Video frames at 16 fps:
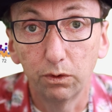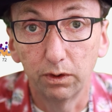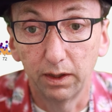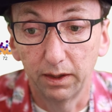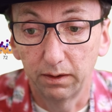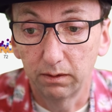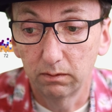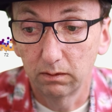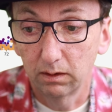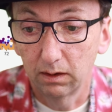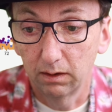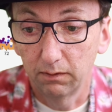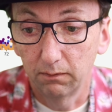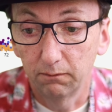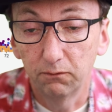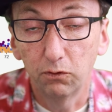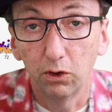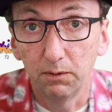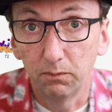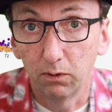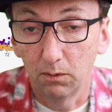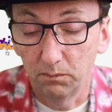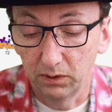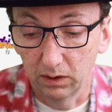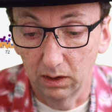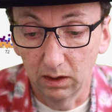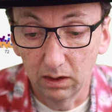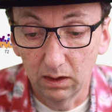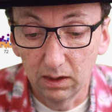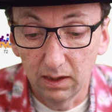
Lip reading: we're at very popular,